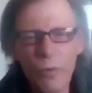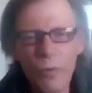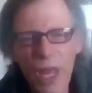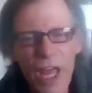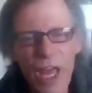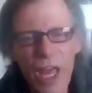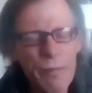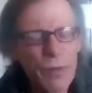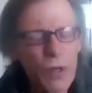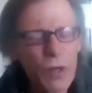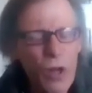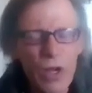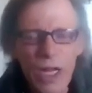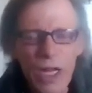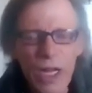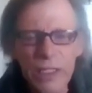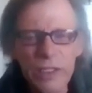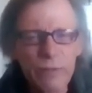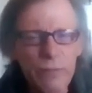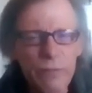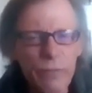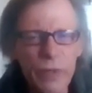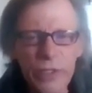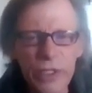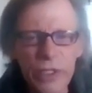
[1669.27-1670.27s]
having all
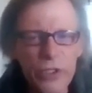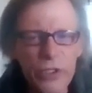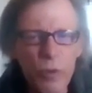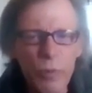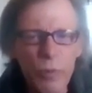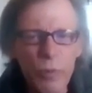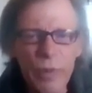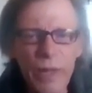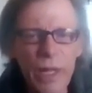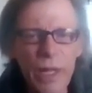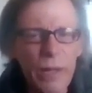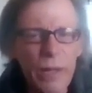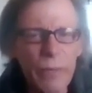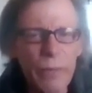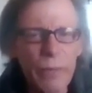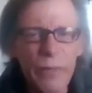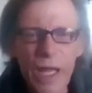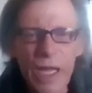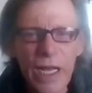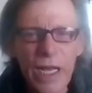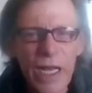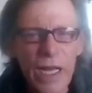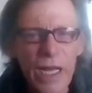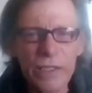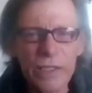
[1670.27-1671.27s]
kinds of fun. They showed me
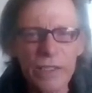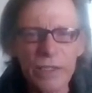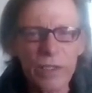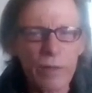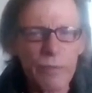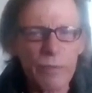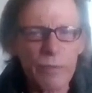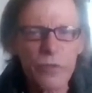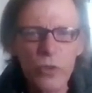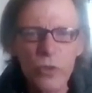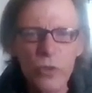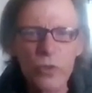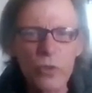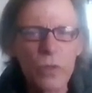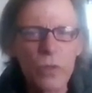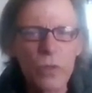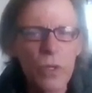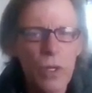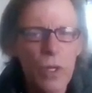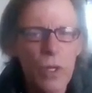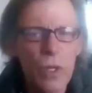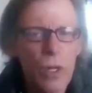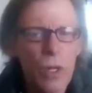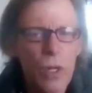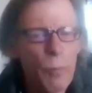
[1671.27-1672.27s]
that kind of stuff too.
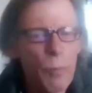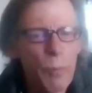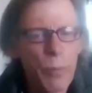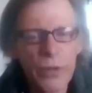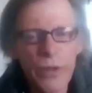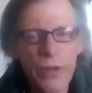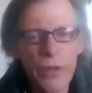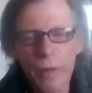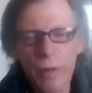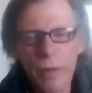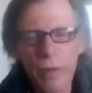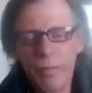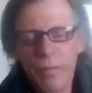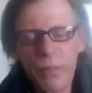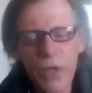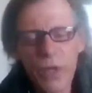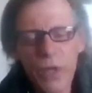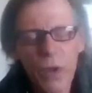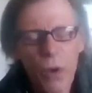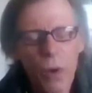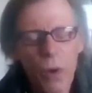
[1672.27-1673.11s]
But then